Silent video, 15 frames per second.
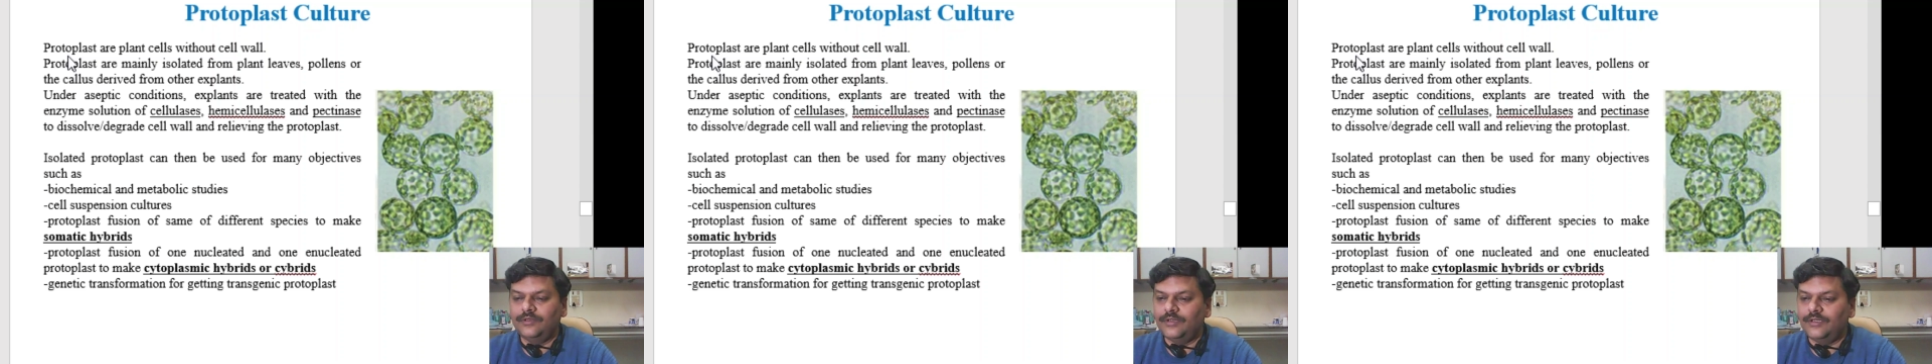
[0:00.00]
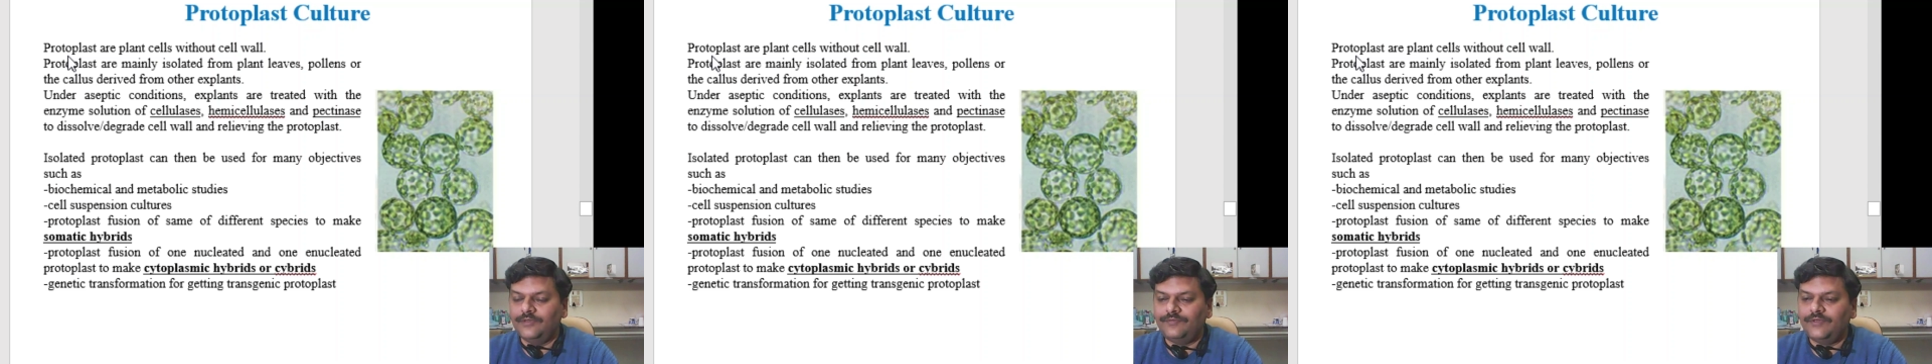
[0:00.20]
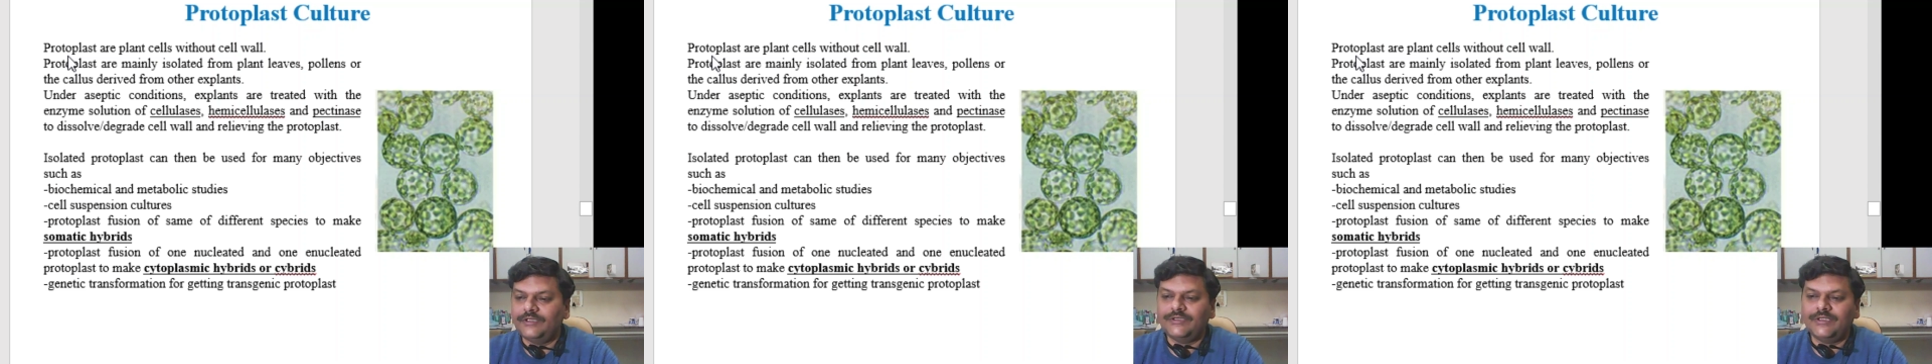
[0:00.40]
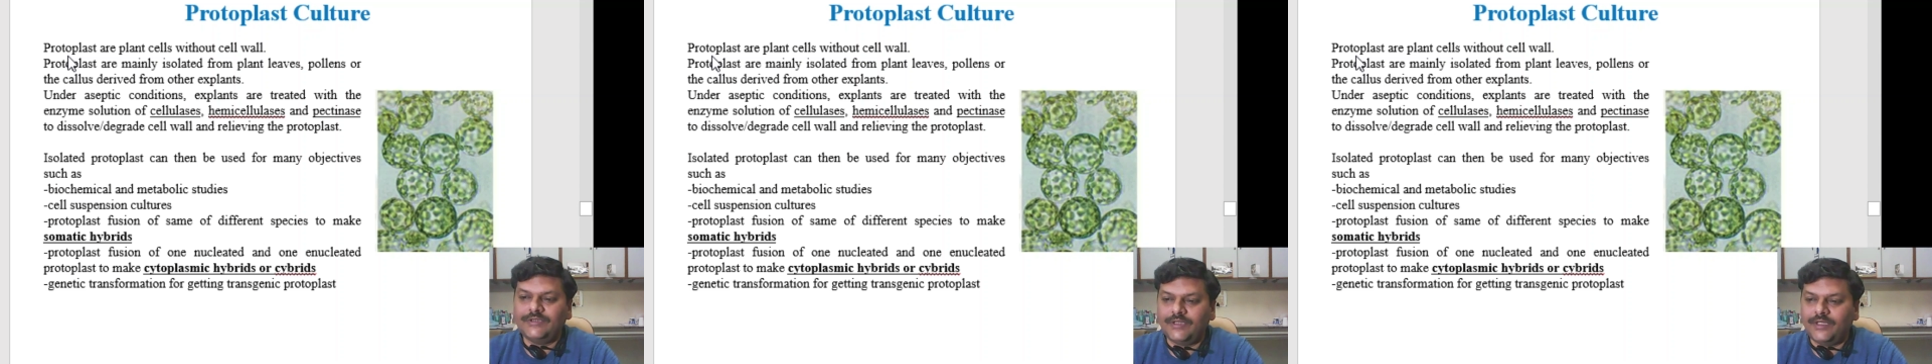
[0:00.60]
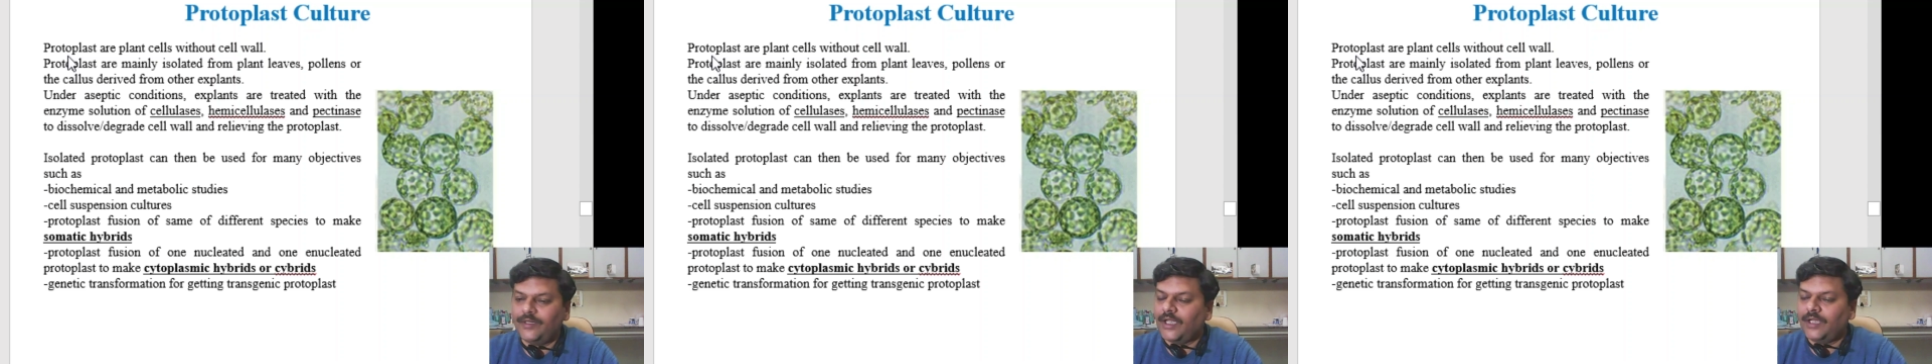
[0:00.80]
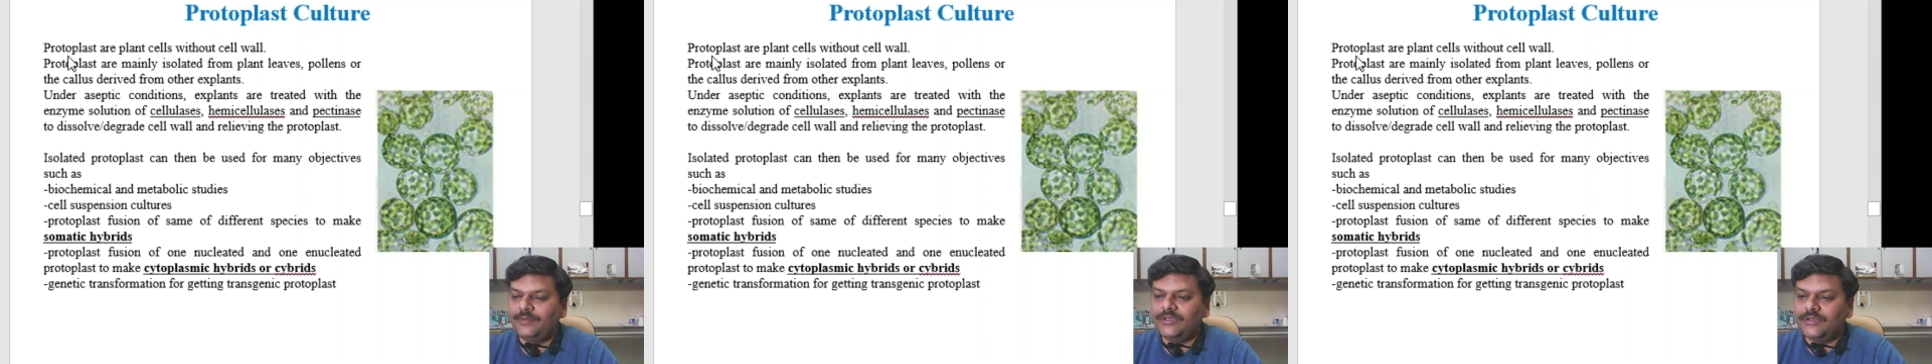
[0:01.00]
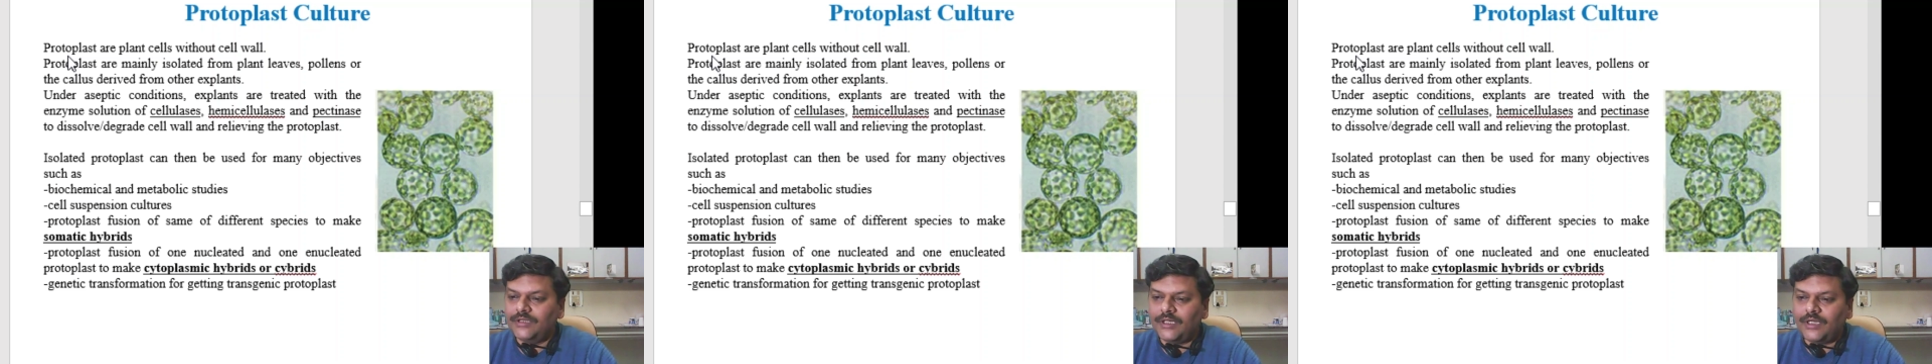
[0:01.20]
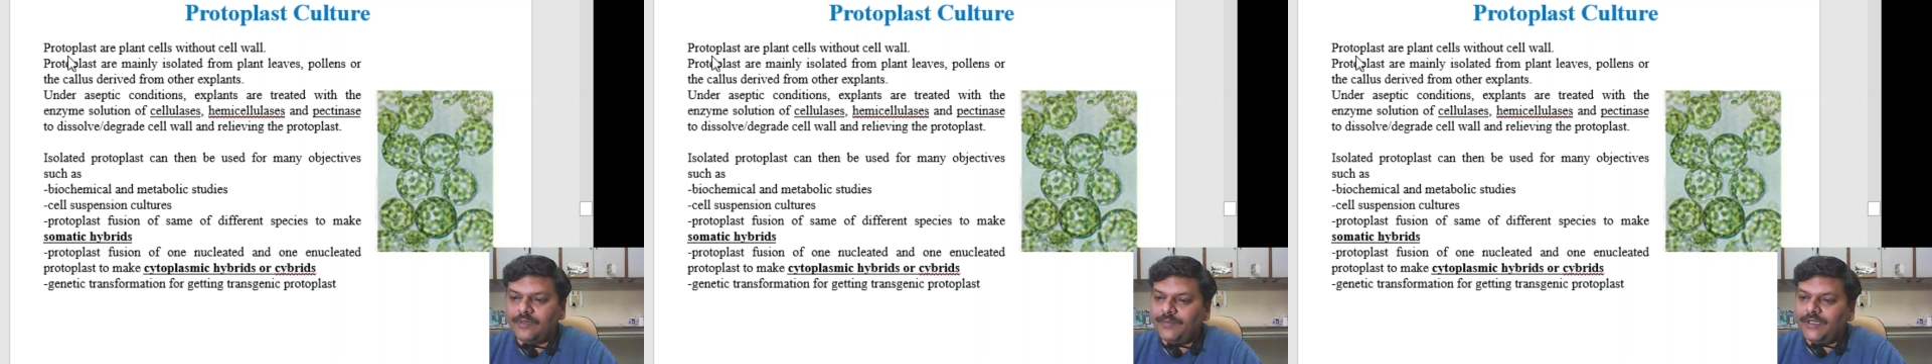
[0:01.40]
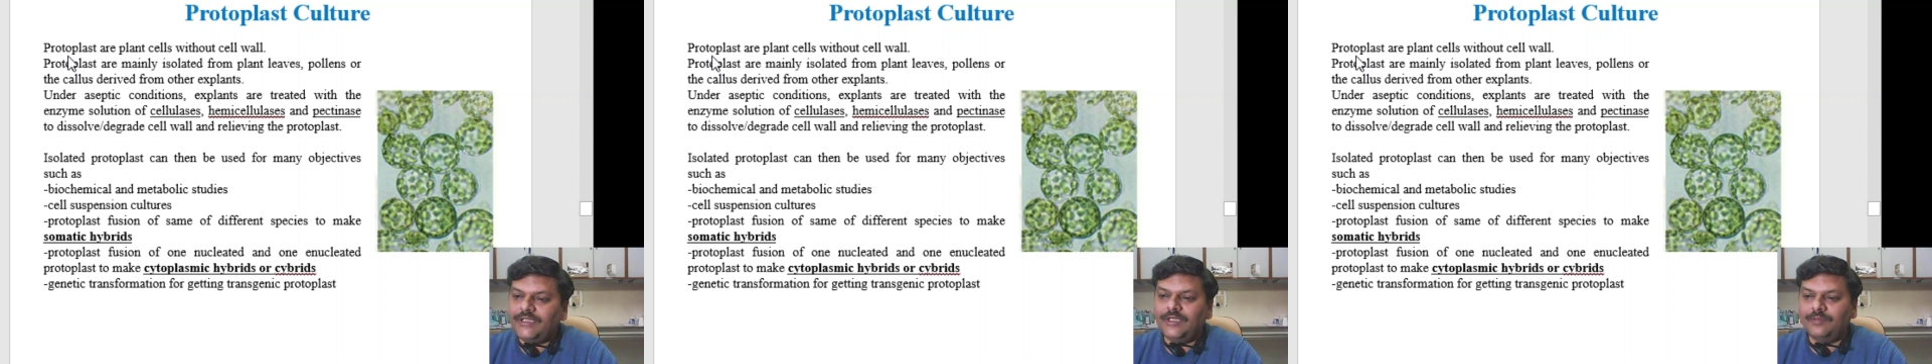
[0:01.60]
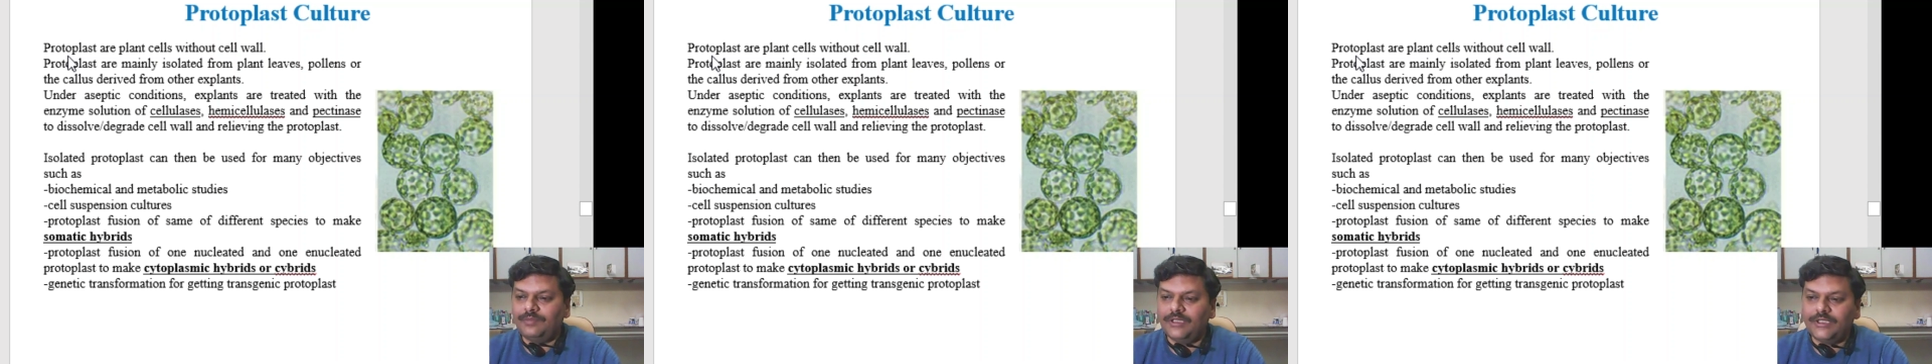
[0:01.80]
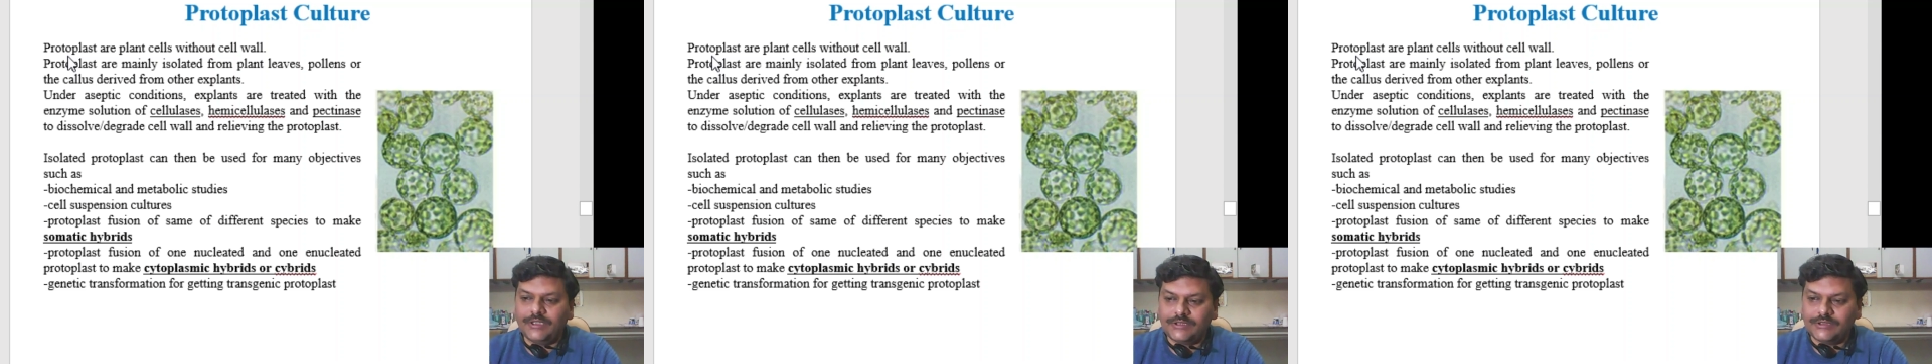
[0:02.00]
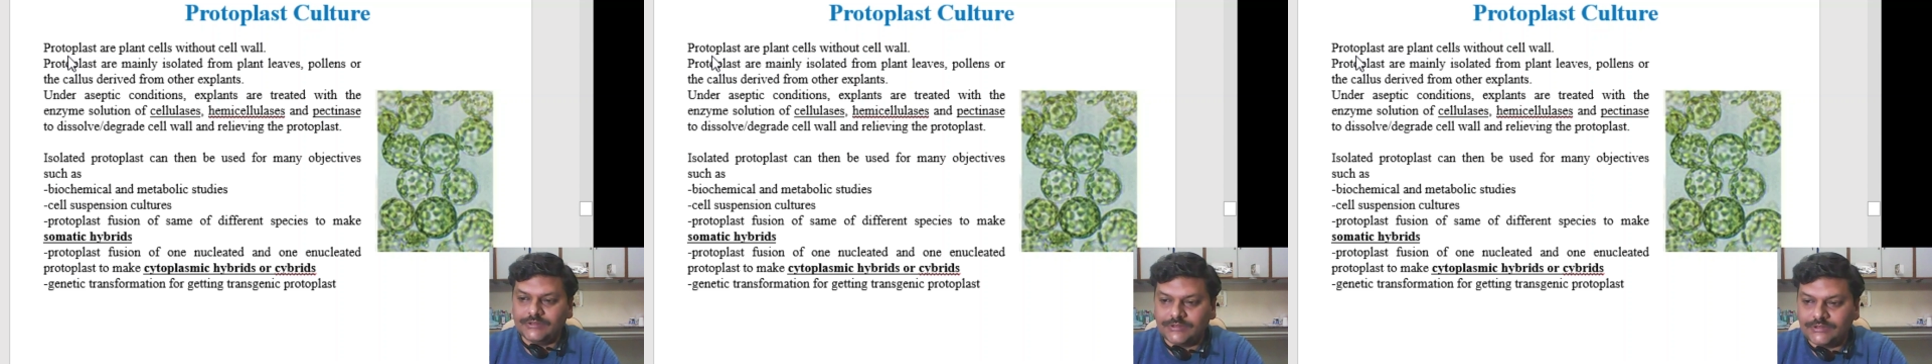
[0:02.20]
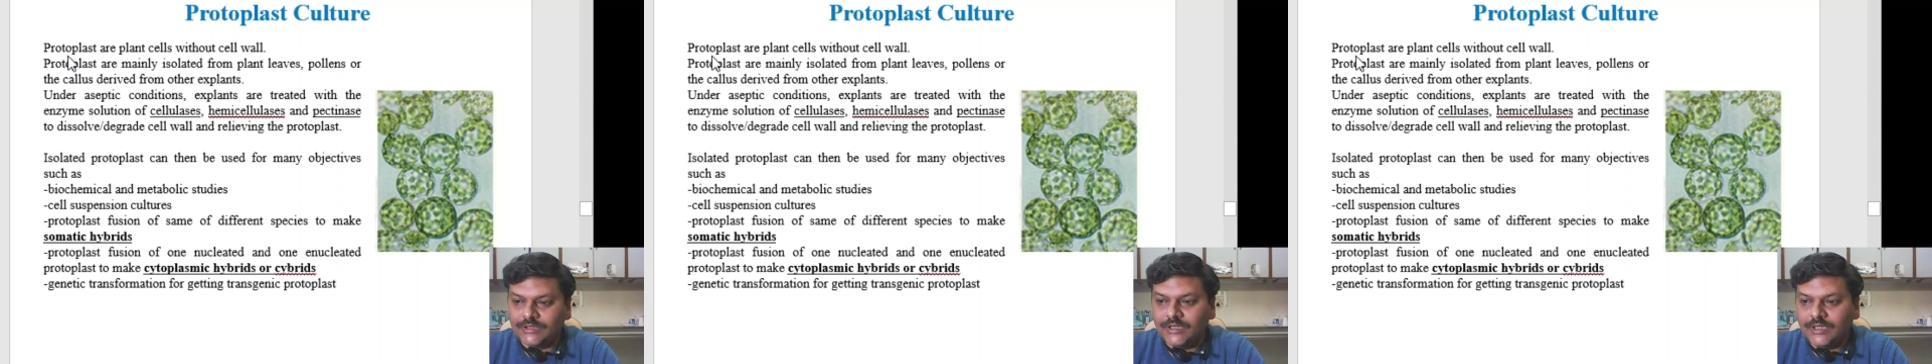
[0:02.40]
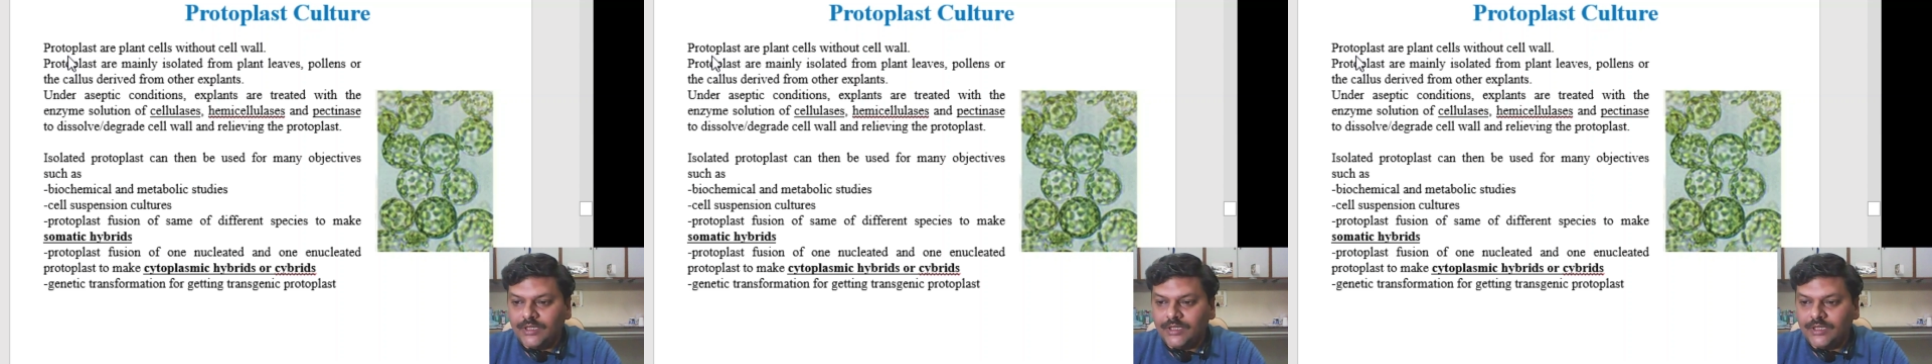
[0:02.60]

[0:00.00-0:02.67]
different cells. I mean, there are many applications